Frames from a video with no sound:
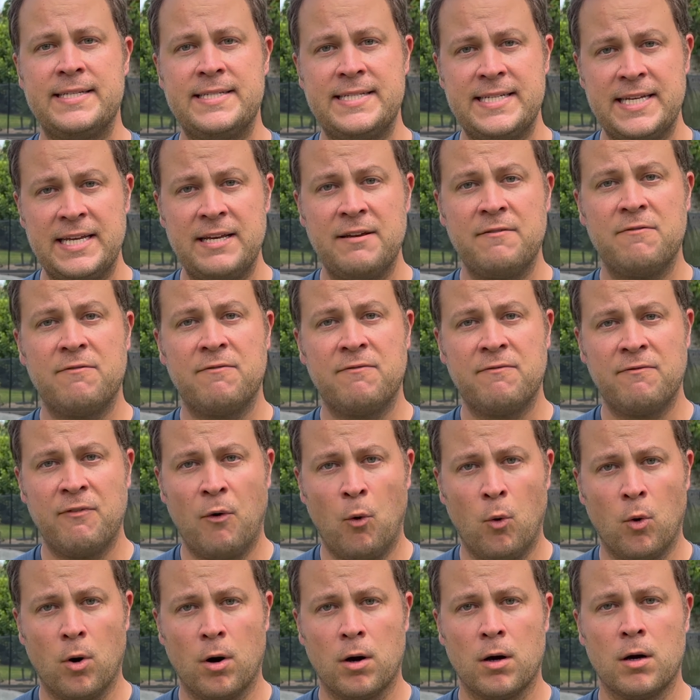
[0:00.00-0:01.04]

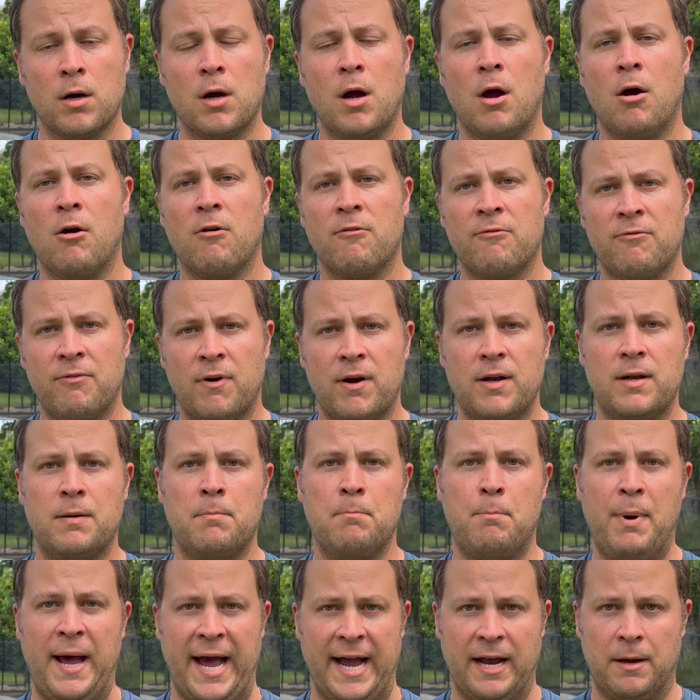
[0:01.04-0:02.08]
D4 front and
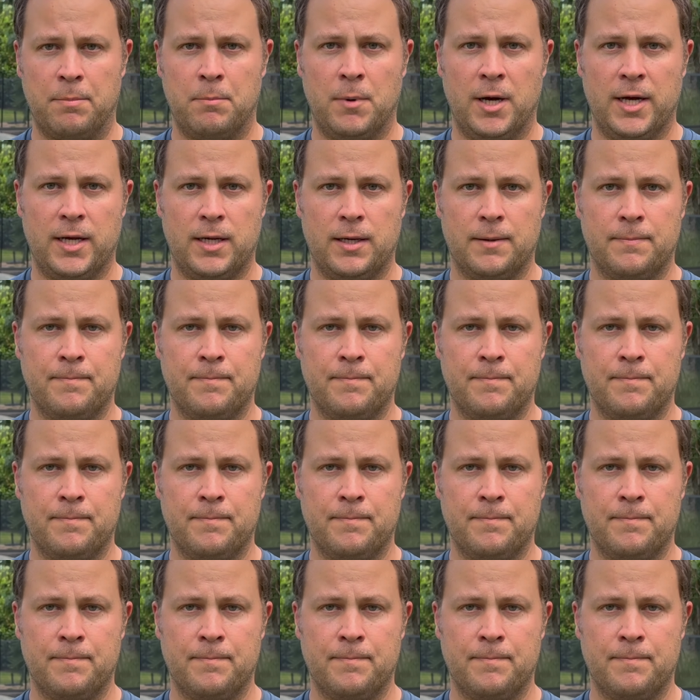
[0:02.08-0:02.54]
back mic.